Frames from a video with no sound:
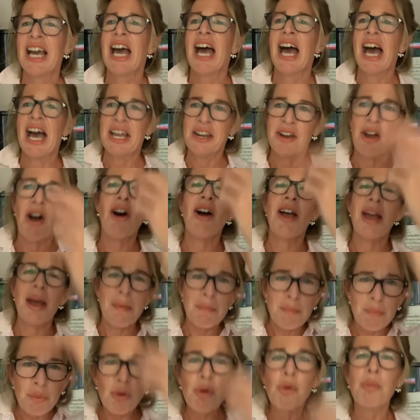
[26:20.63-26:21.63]
And I am
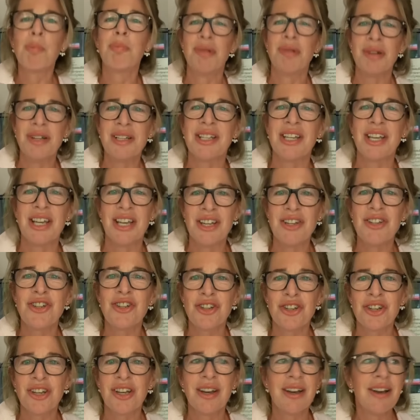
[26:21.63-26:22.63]
more
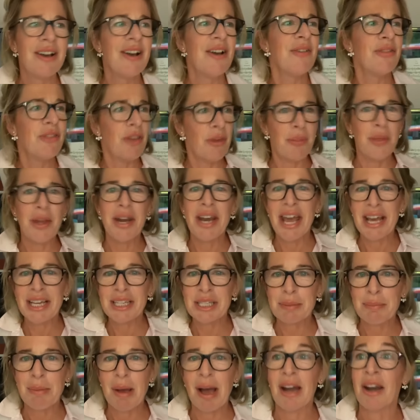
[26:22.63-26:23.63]
British than the
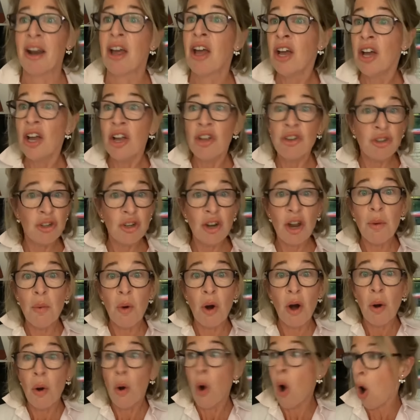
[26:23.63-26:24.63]
next man. Do you know
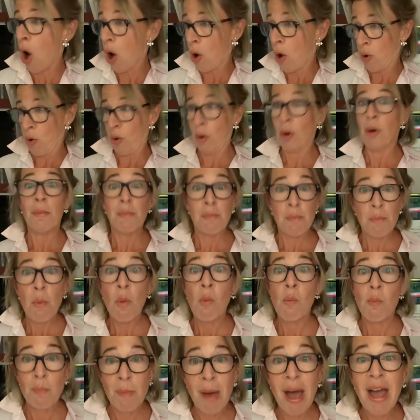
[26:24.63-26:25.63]
what?
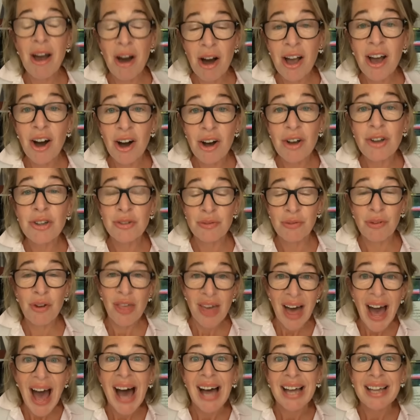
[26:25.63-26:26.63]
May I ask for
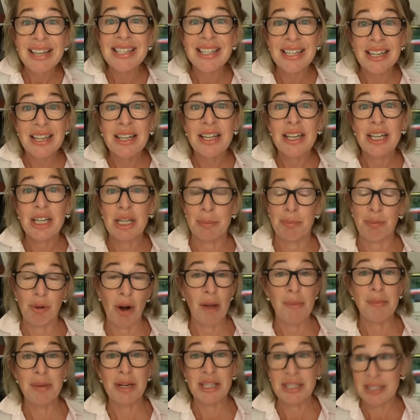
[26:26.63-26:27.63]
that in a
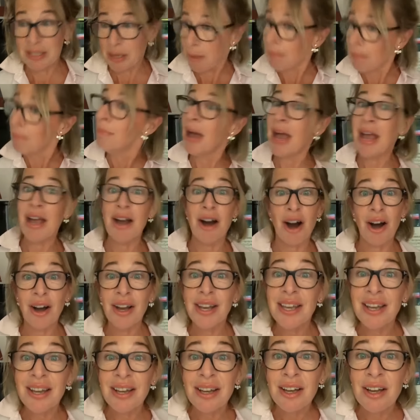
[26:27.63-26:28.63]
prime minister? May
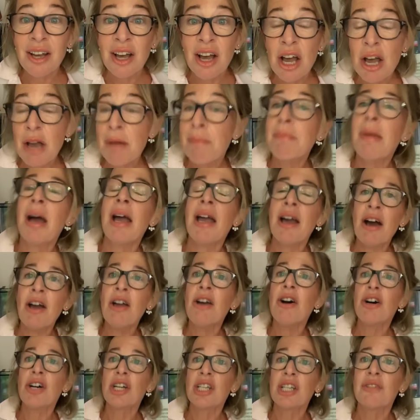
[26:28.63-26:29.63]
I? May I
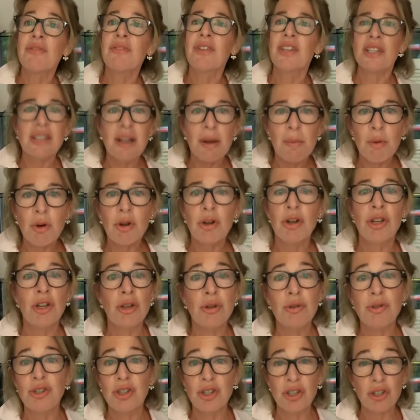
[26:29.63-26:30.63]
ask for someone
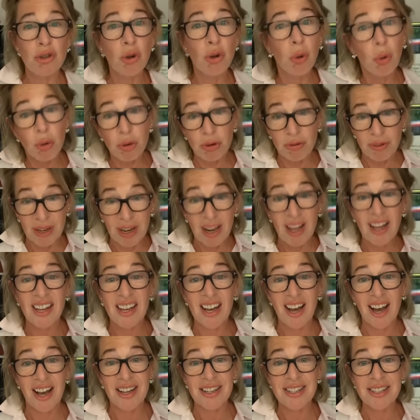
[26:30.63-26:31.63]
who's just ordinary like
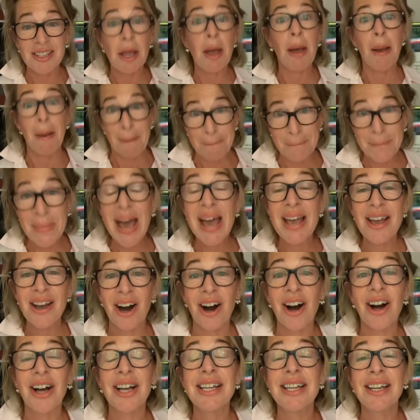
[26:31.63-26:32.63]
us? May
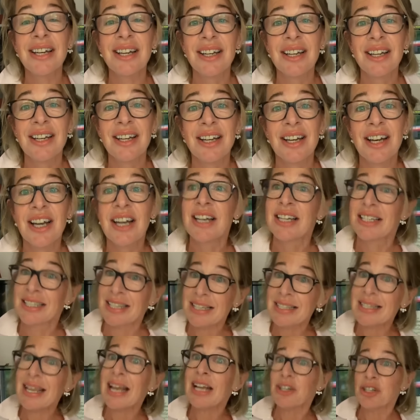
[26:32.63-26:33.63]
I? Because
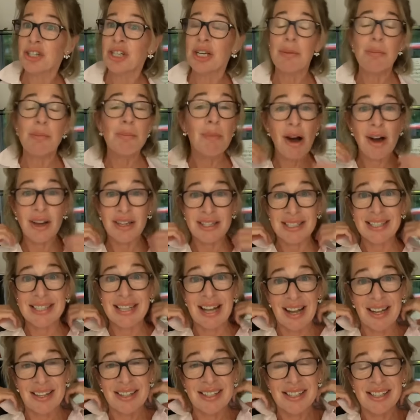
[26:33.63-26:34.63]
that's actually my
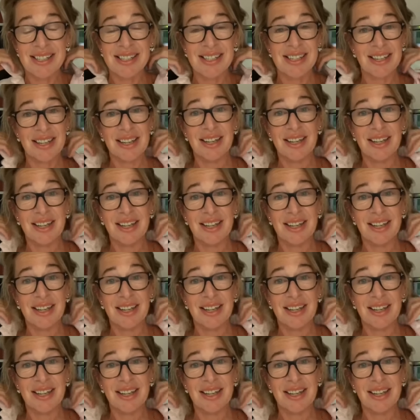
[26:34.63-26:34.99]
stance.